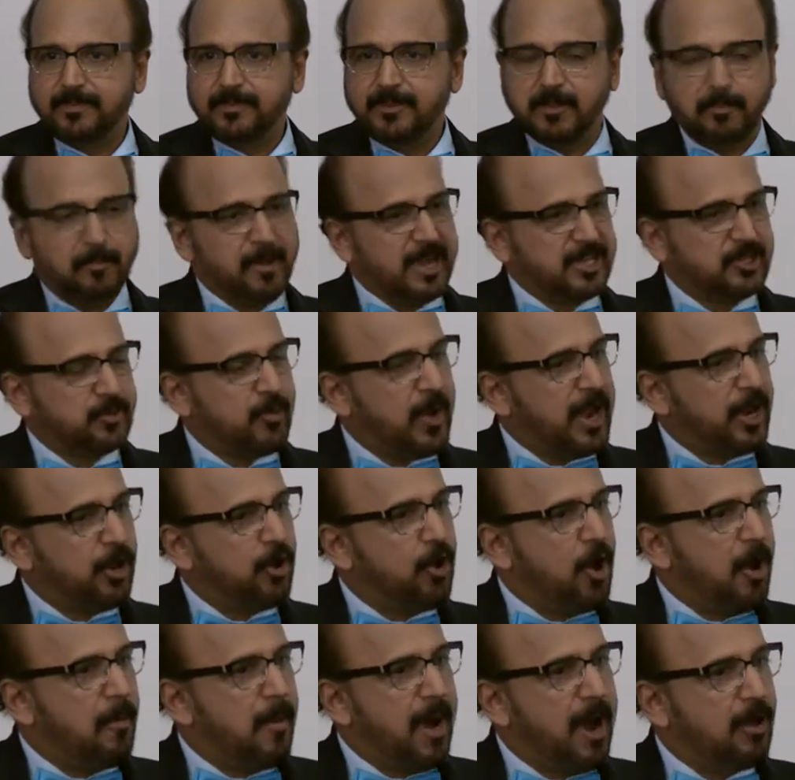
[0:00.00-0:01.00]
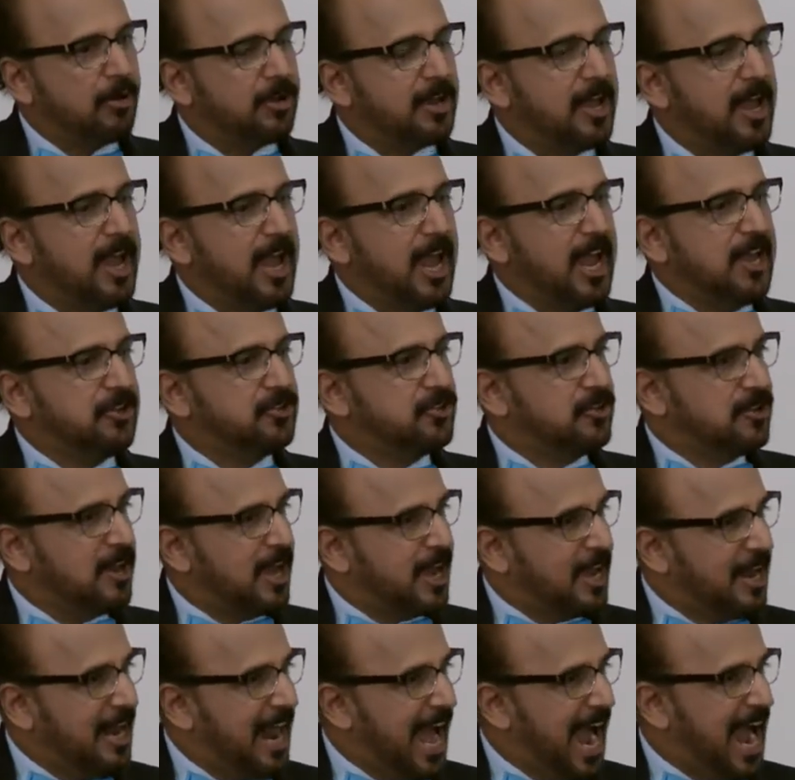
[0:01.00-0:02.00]
The best way to go about is to
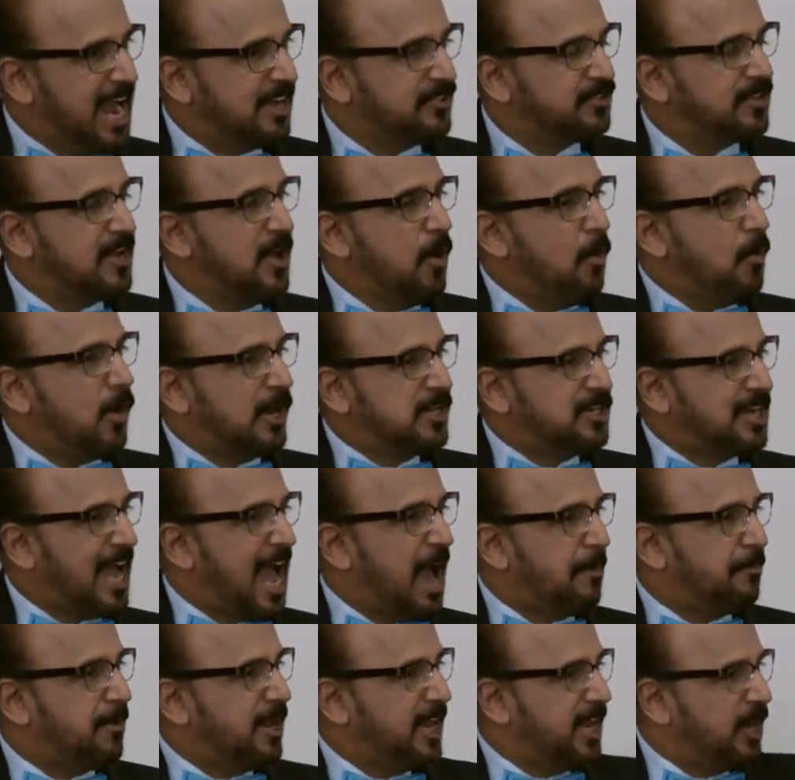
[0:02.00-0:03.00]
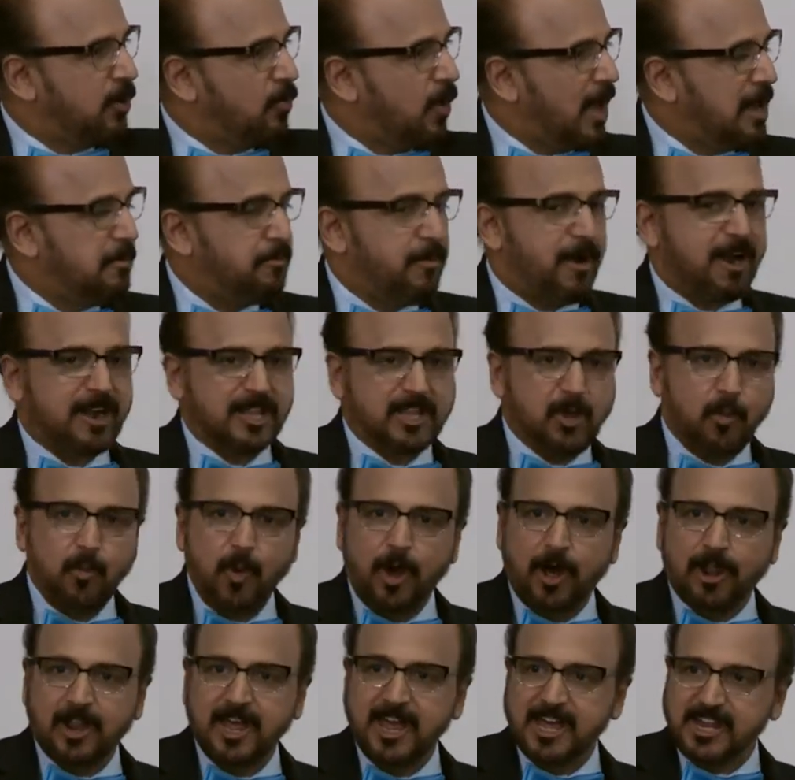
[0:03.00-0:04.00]
recognize what's happening in one part of the
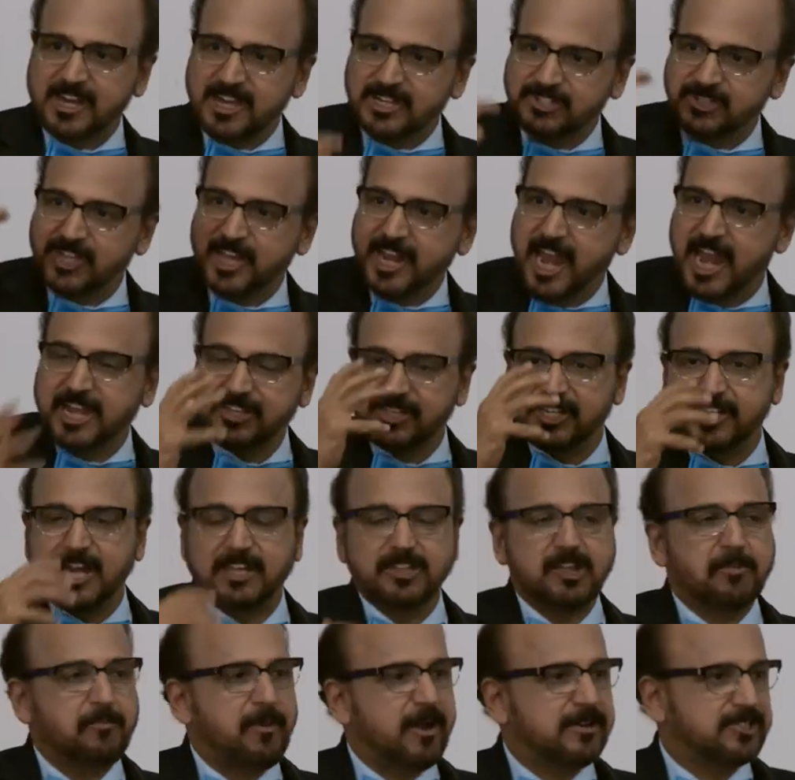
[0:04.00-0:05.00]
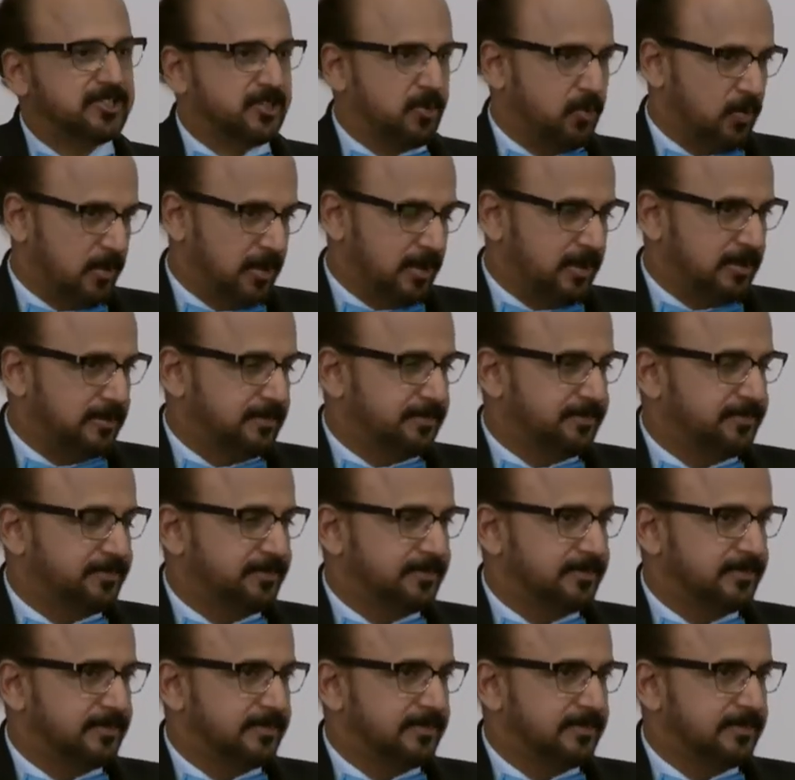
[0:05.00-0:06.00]
world resonates in other parts of the world.
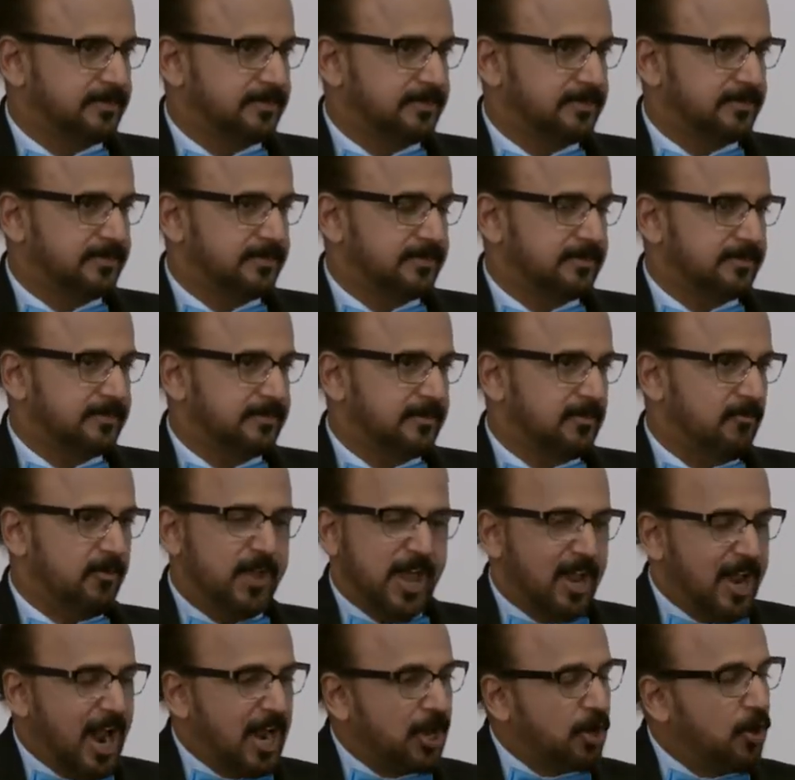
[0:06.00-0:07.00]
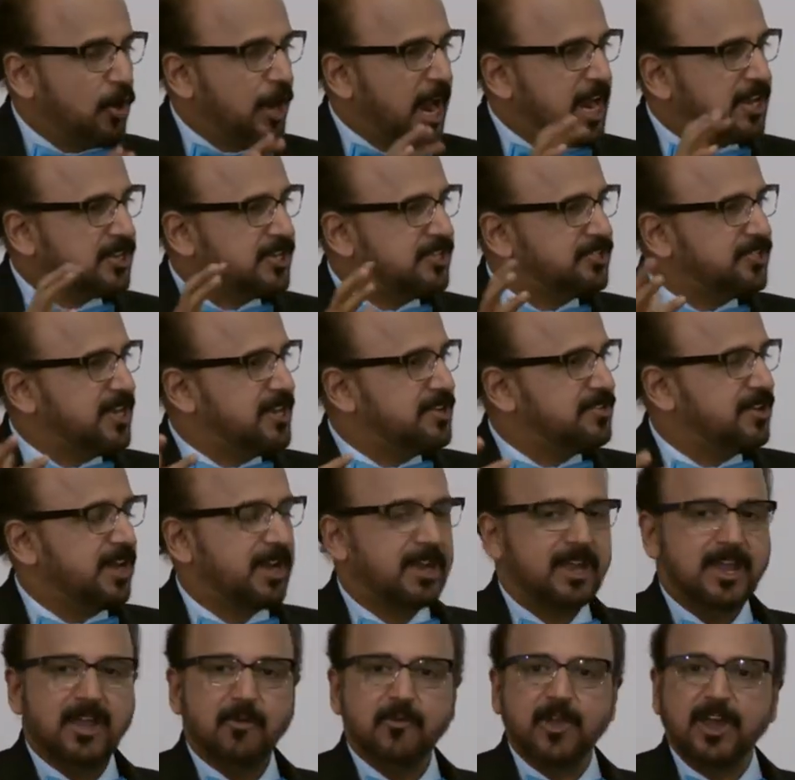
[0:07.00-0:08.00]
We are not
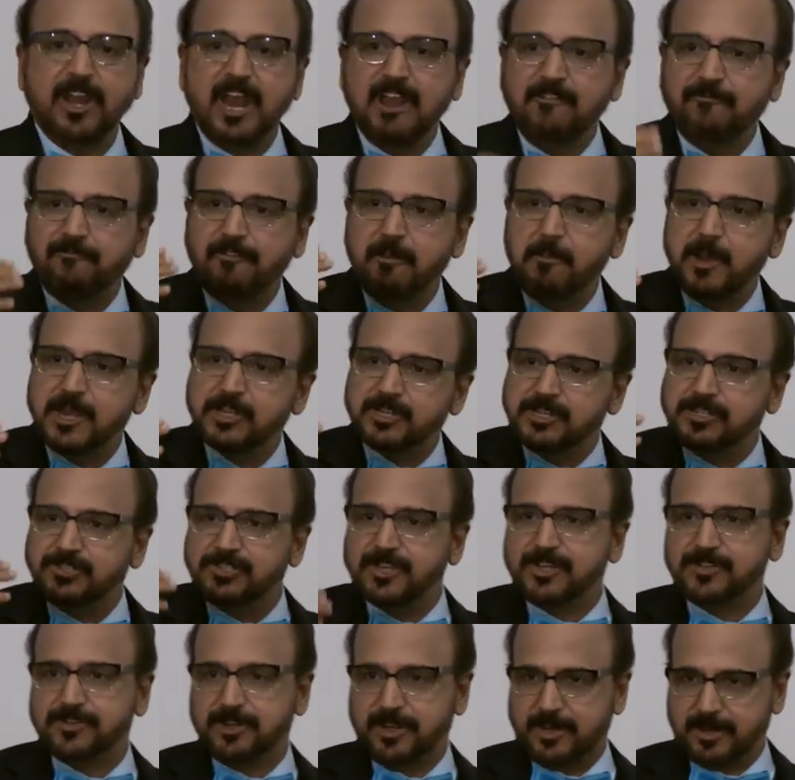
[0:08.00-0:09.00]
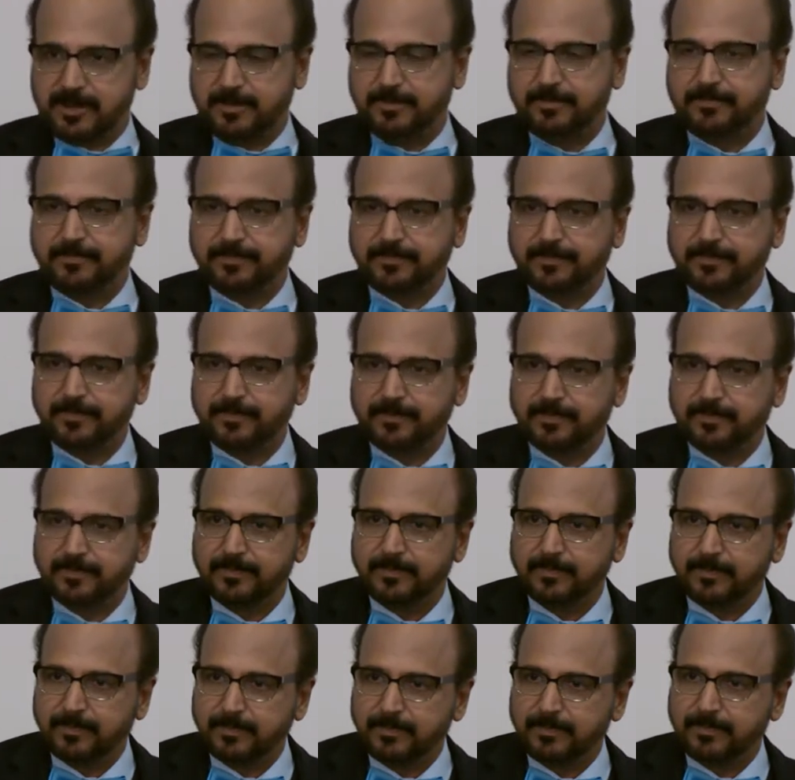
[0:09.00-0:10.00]
location-centric. We are information-centric.
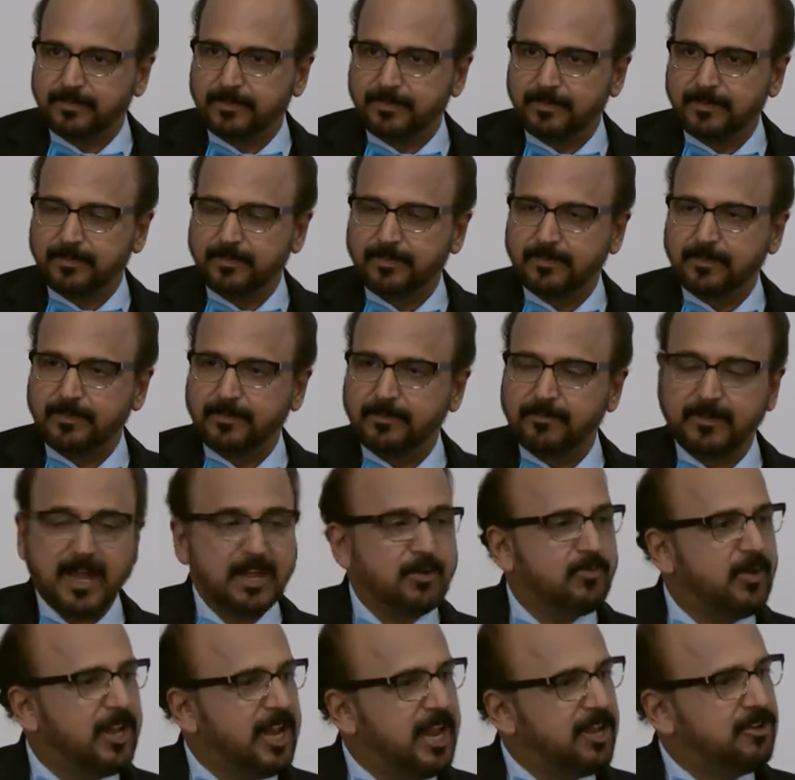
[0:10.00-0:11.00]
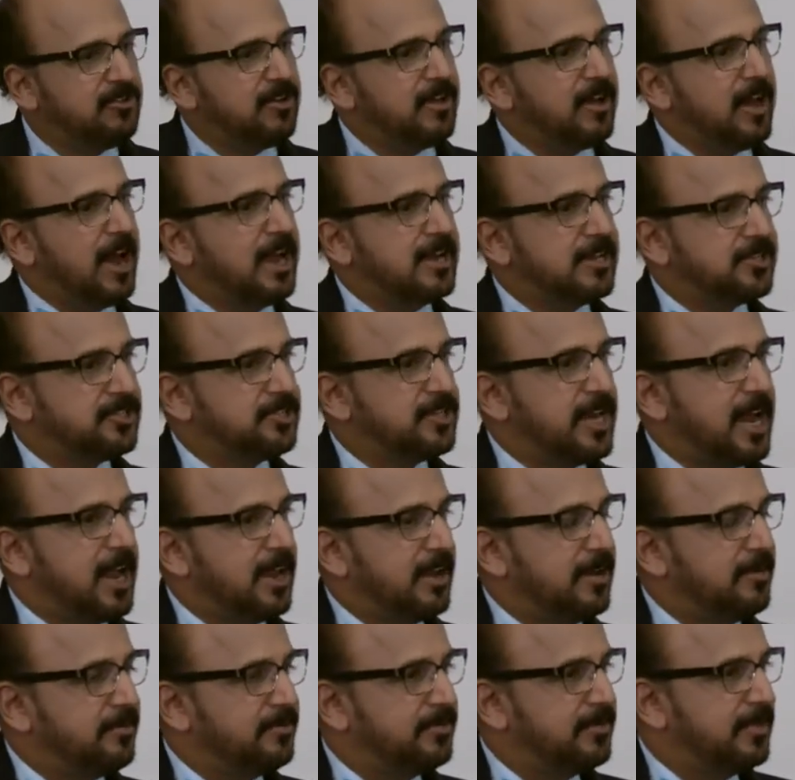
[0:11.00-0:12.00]
That we need to
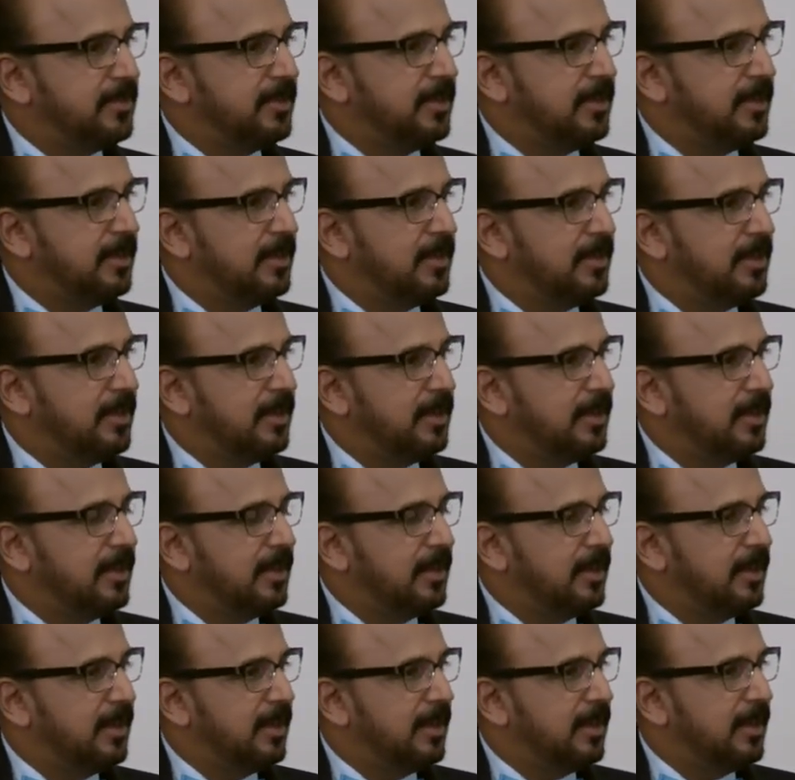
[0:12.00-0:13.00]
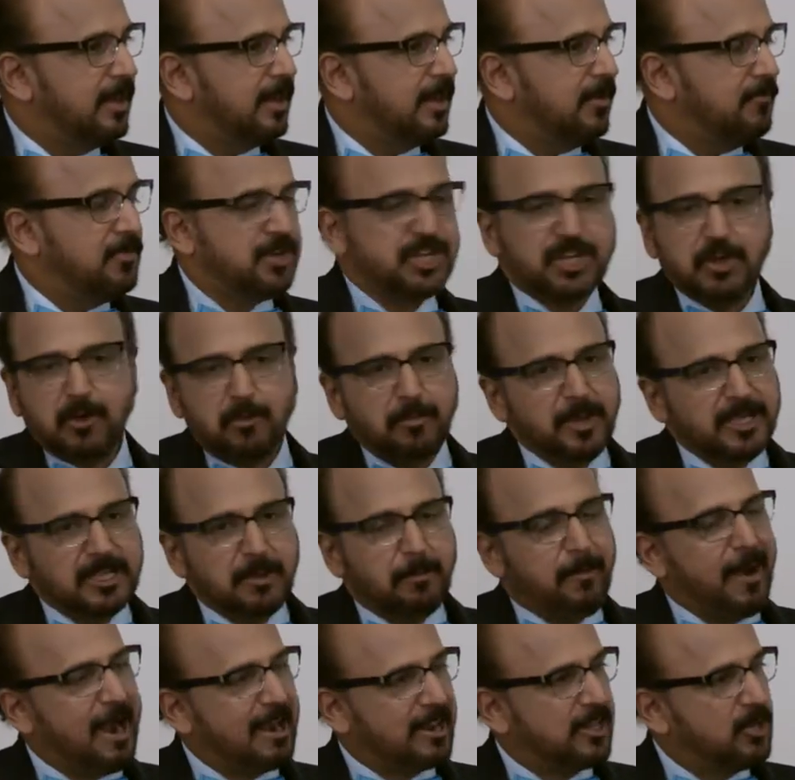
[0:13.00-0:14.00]
understand. Whichever be the
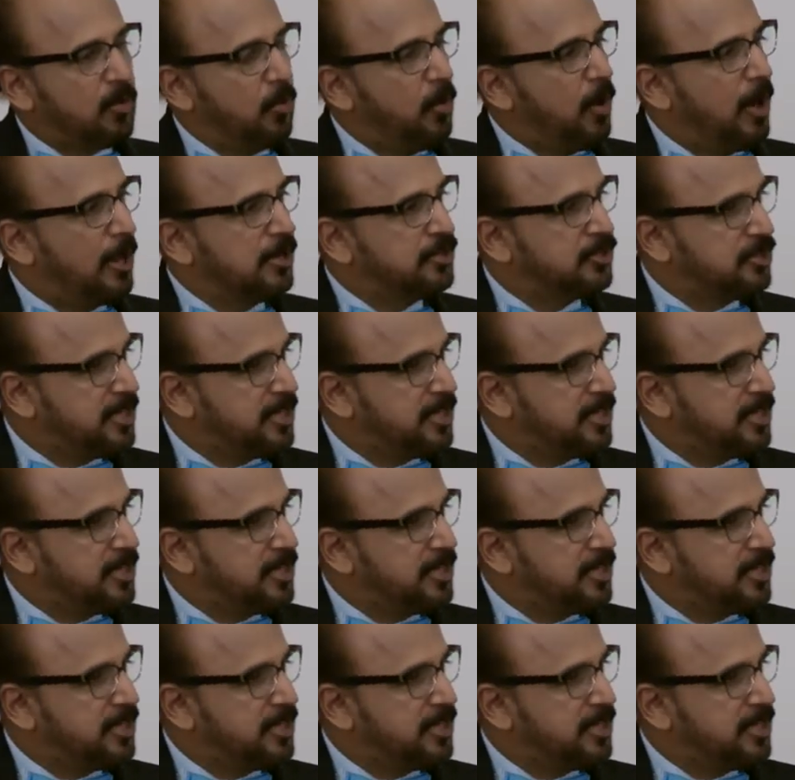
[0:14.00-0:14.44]
part of the world